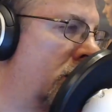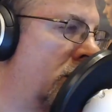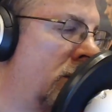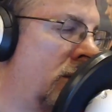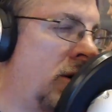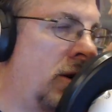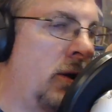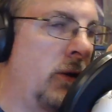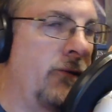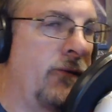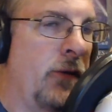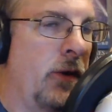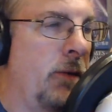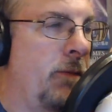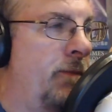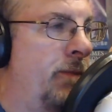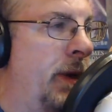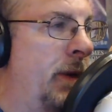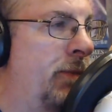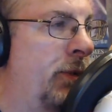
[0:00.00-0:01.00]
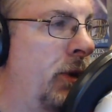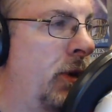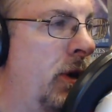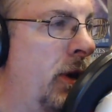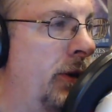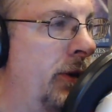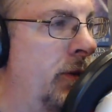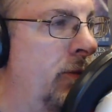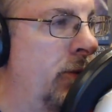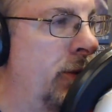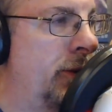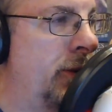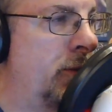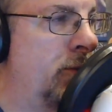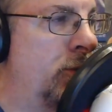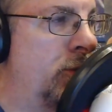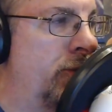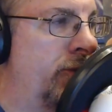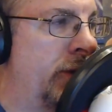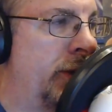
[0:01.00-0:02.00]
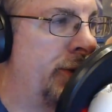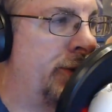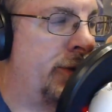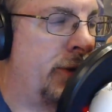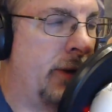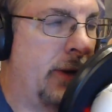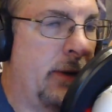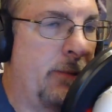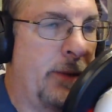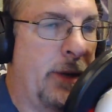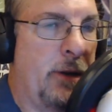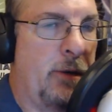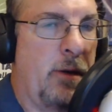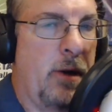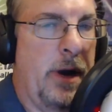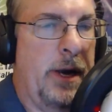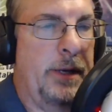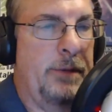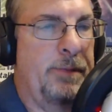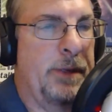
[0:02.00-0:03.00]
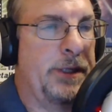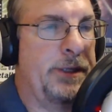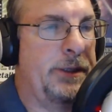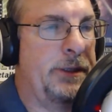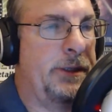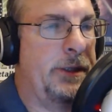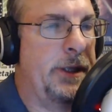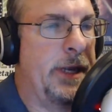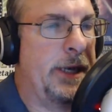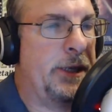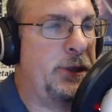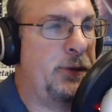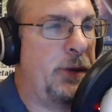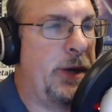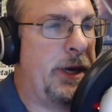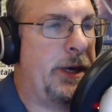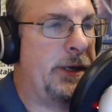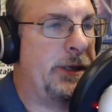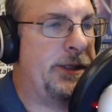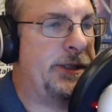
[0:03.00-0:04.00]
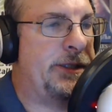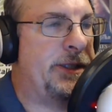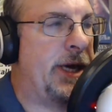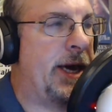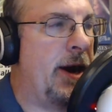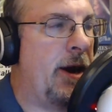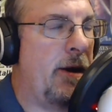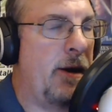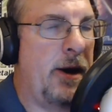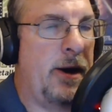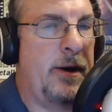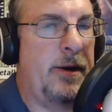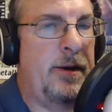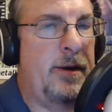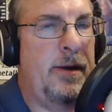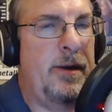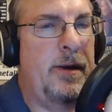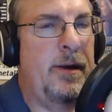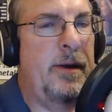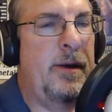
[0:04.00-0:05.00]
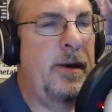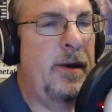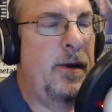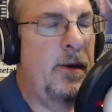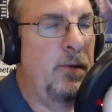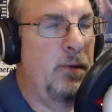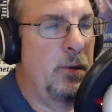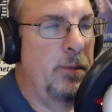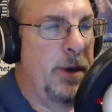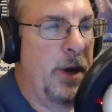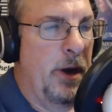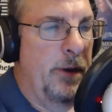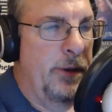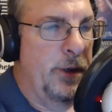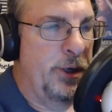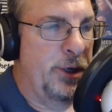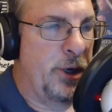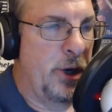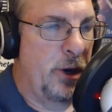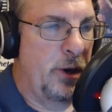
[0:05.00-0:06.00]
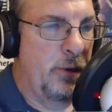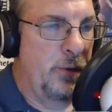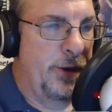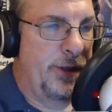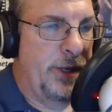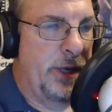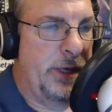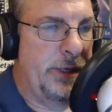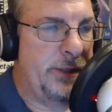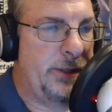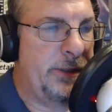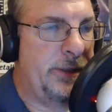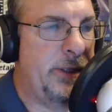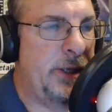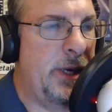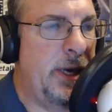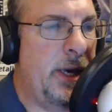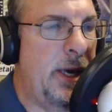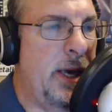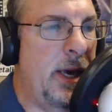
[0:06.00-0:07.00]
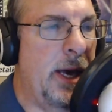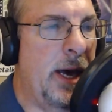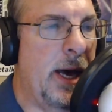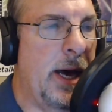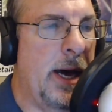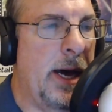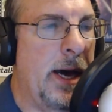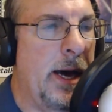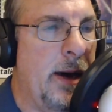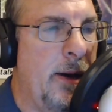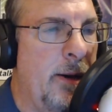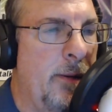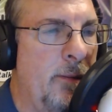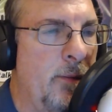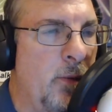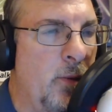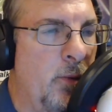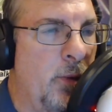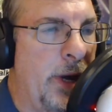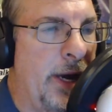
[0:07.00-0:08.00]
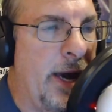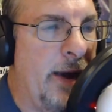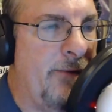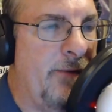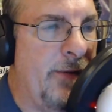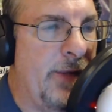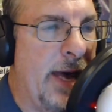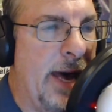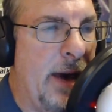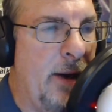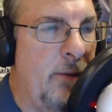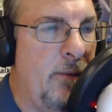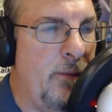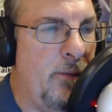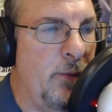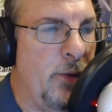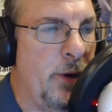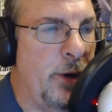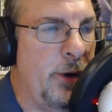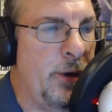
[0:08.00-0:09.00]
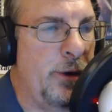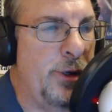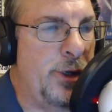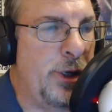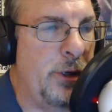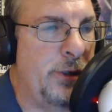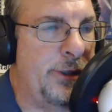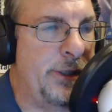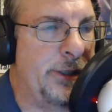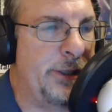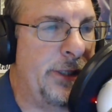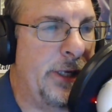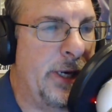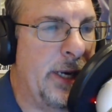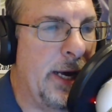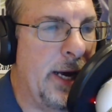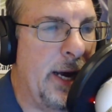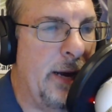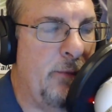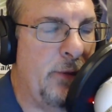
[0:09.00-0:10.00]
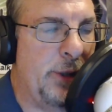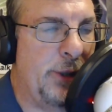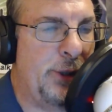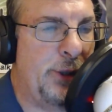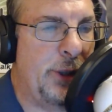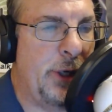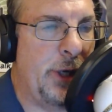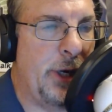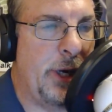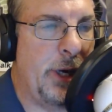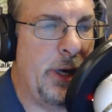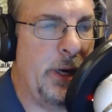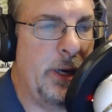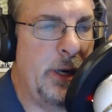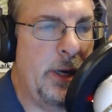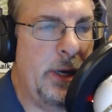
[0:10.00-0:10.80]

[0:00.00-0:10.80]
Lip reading: all of our people on that were in the movie. So that'll be great. But next week, Sierra will be on the show with us. Week after that, we're going to do show 69, which is going